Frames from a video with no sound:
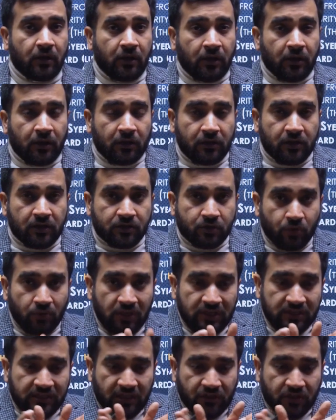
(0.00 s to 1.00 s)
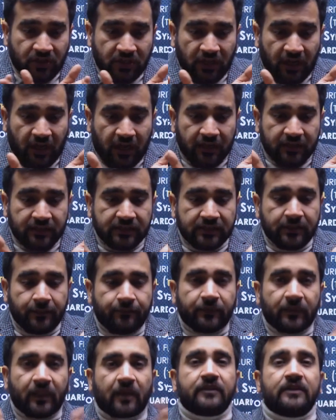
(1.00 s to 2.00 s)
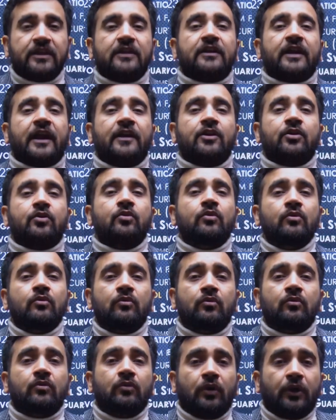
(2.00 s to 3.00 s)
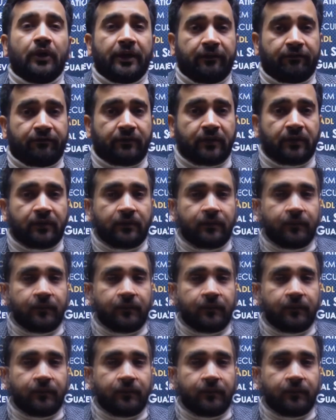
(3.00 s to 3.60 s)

the Sunnis and Shias, they tend to drift.